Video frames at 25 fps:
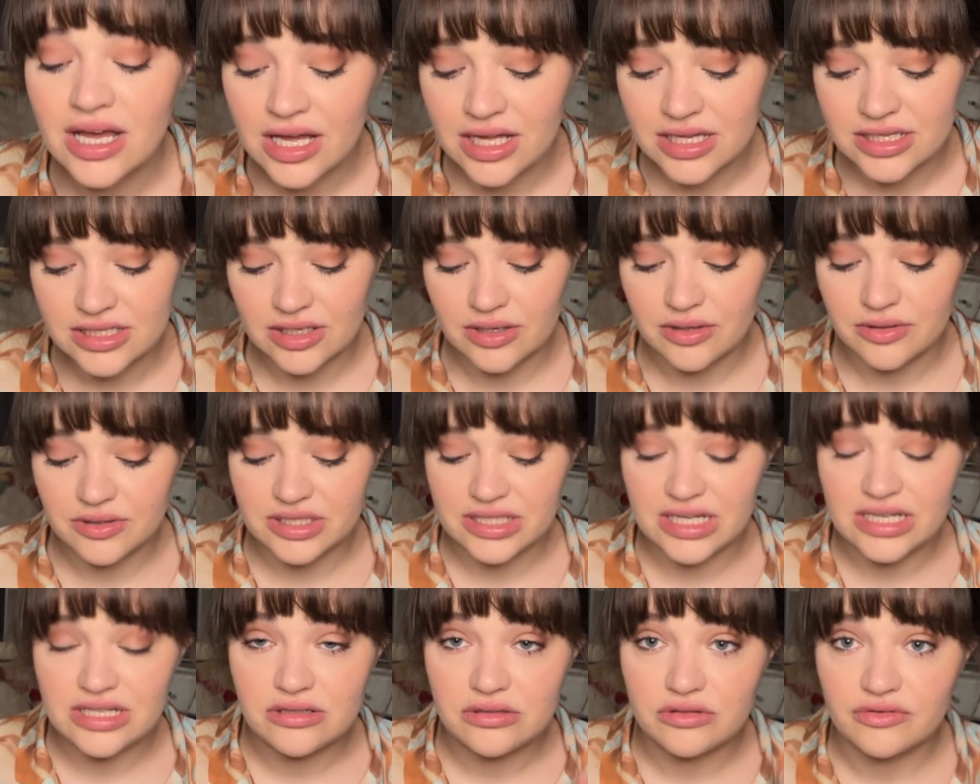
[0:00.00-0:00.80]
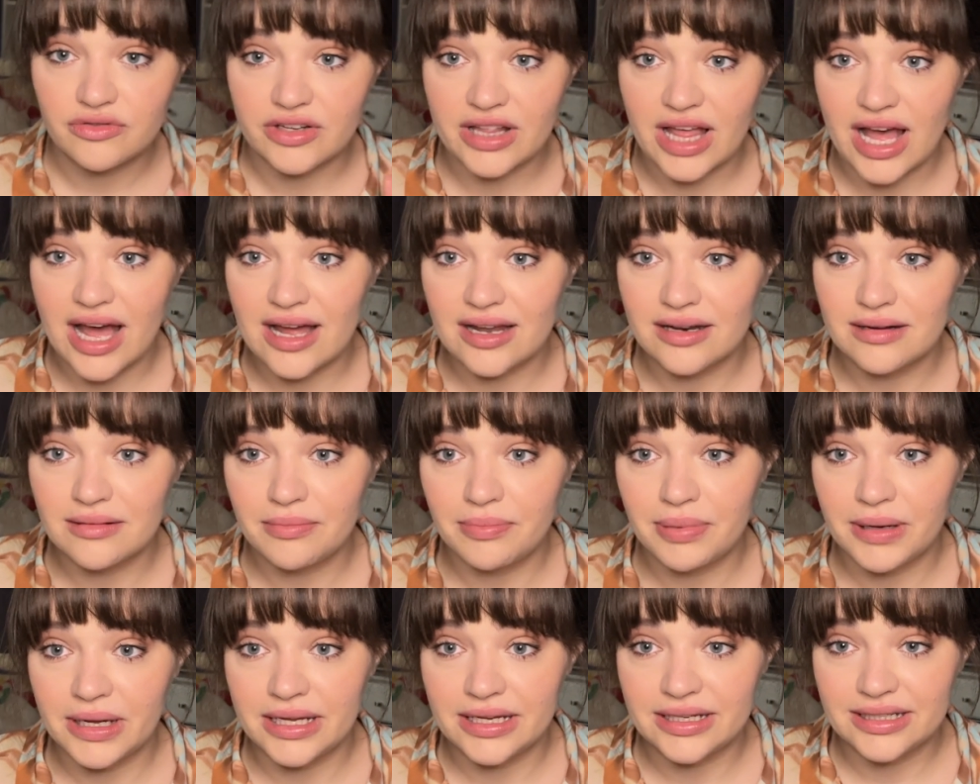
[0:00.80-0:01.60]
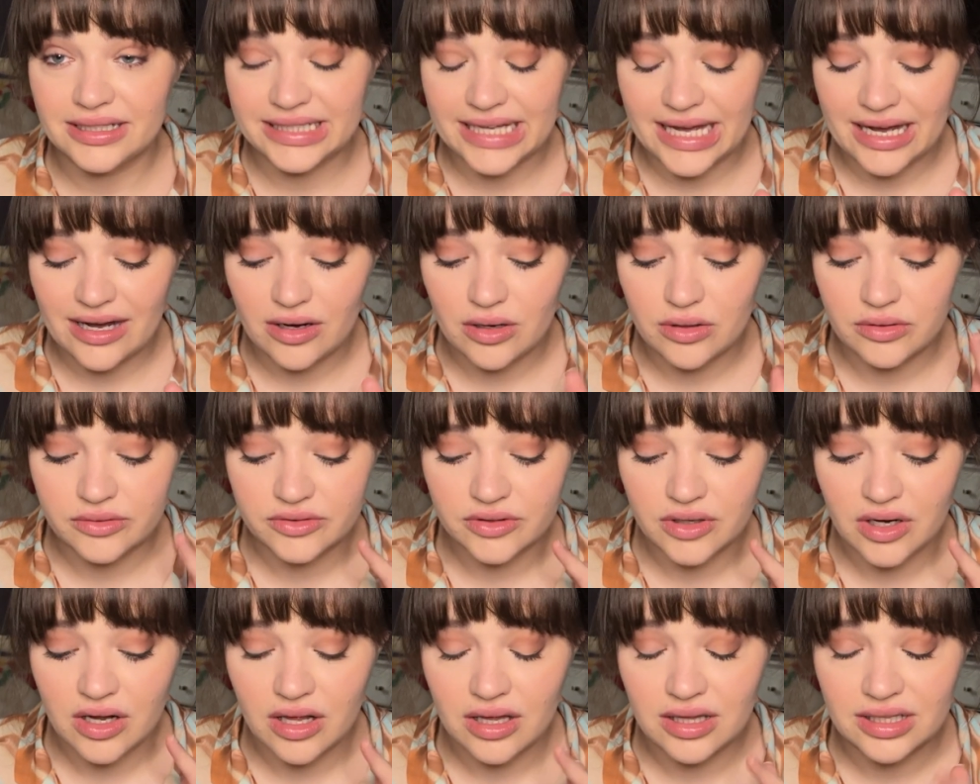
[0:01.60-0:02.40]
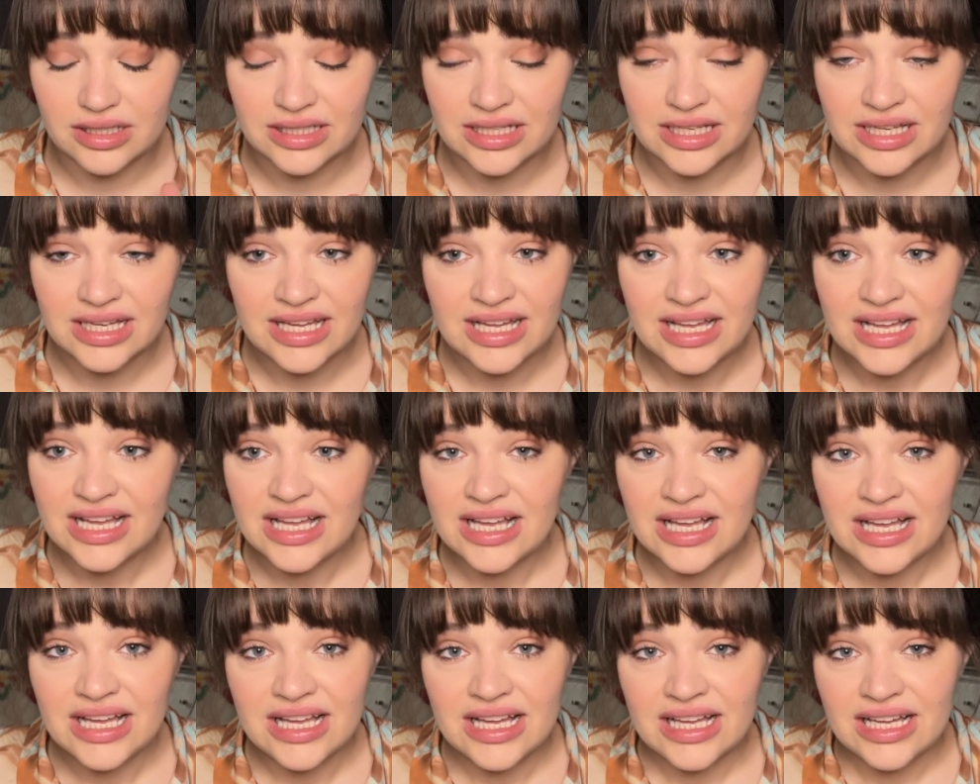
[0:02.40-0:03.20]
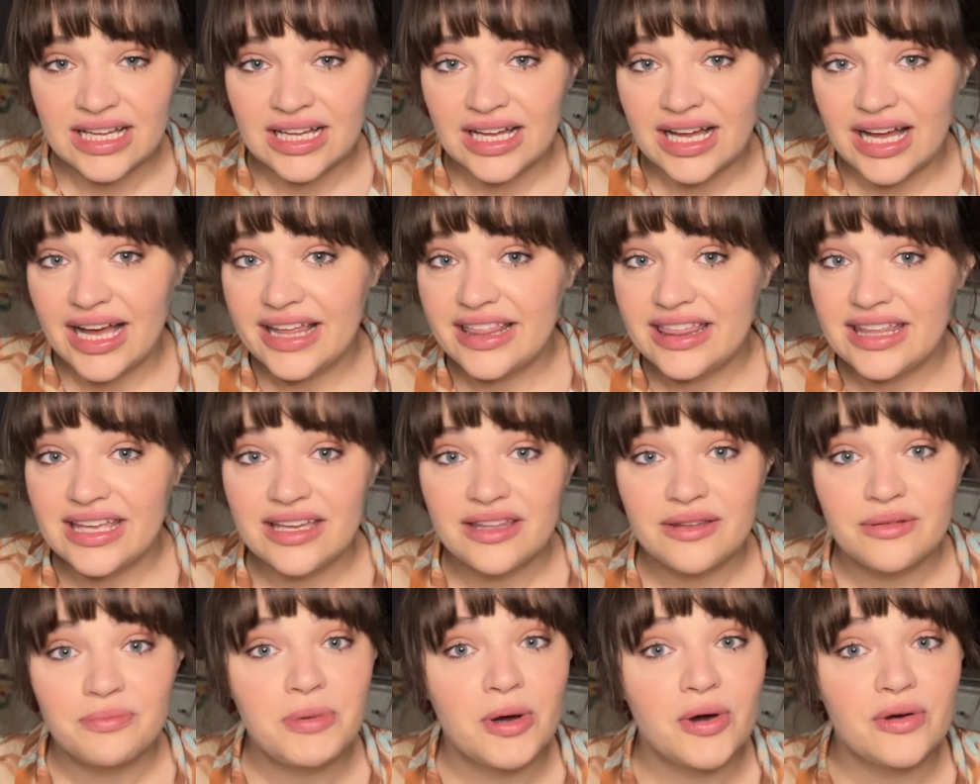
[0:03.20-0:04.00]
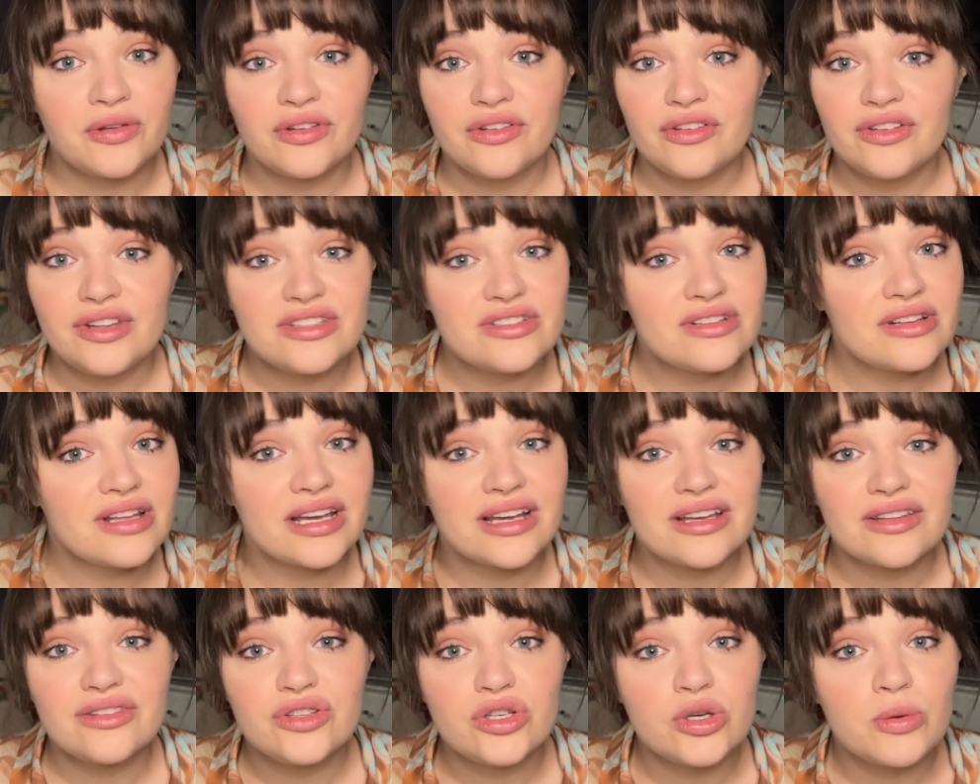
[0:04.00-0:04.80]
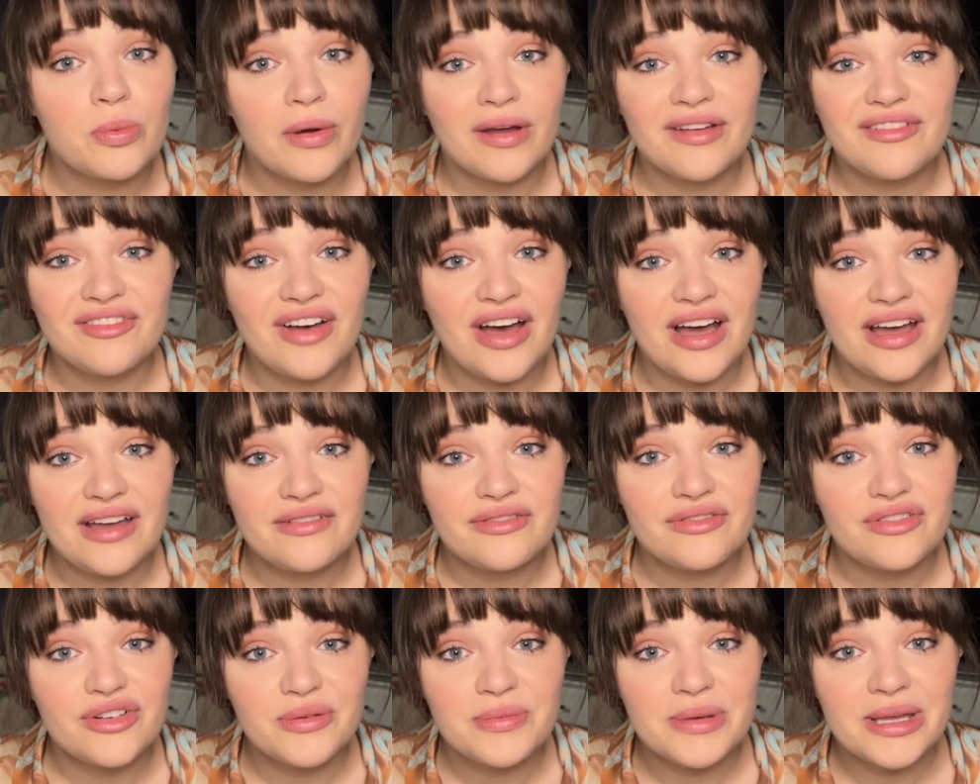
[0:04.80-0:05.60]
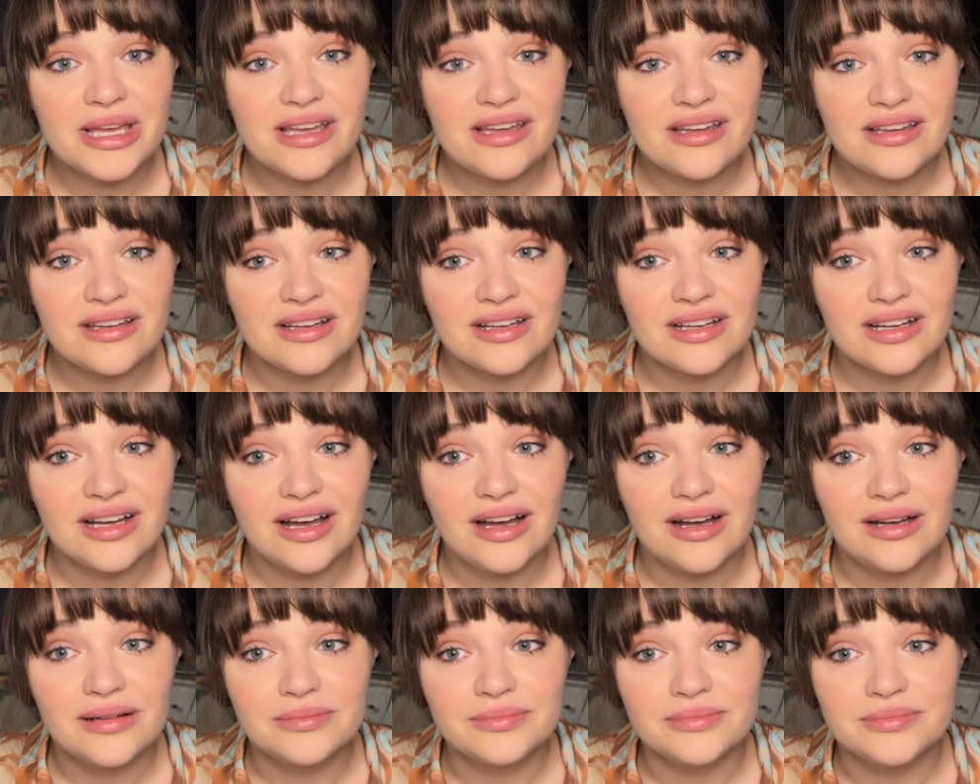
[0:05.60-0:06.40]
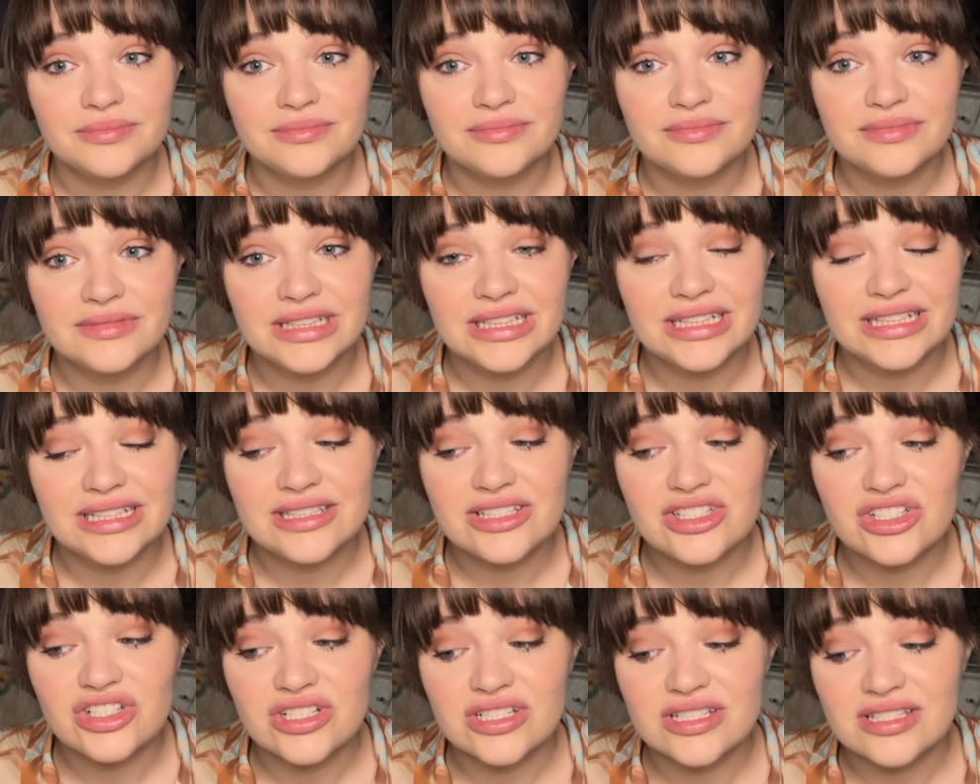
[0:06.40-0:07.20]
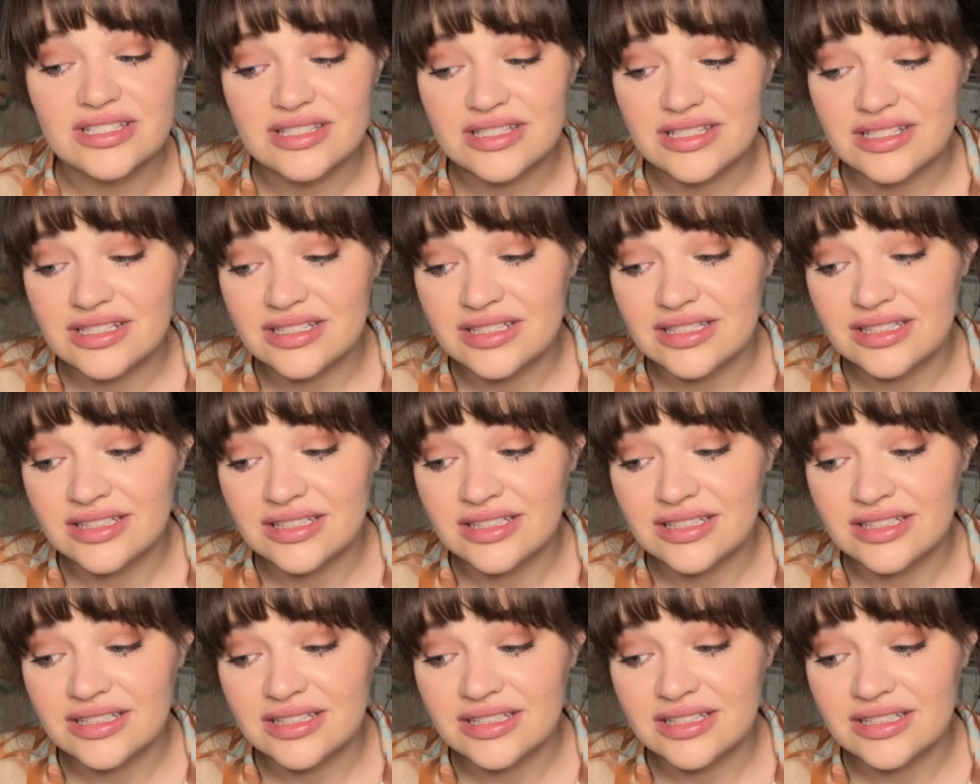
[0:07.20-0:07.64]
So stay tuned for that. But yeah, overall, I think both of these are like a 2.5 for me. It's just,